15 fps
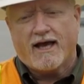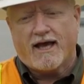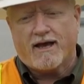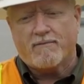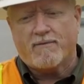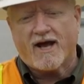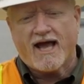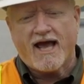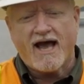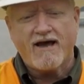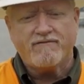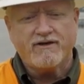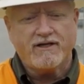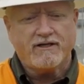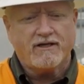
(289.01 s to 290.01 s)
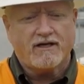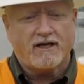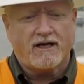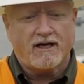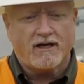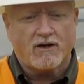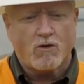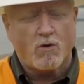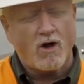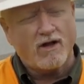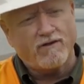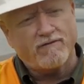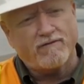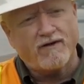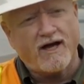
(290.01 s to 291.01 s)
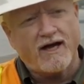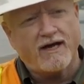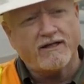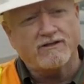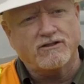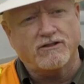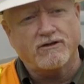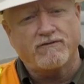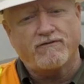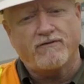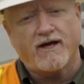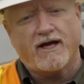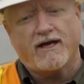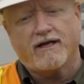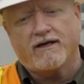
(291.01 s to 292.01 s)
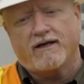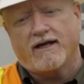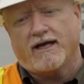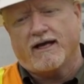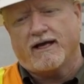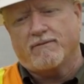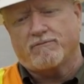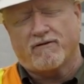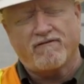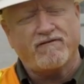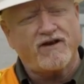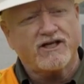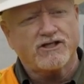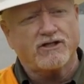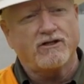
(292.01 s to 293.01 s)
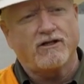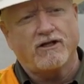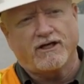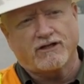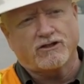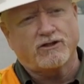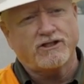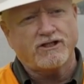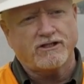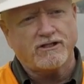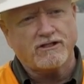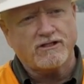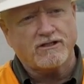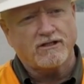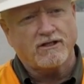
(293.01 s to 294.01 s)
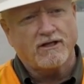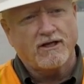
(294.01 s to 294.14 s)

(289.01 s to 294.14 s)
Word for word: And by having qualified, certified, and professional electricians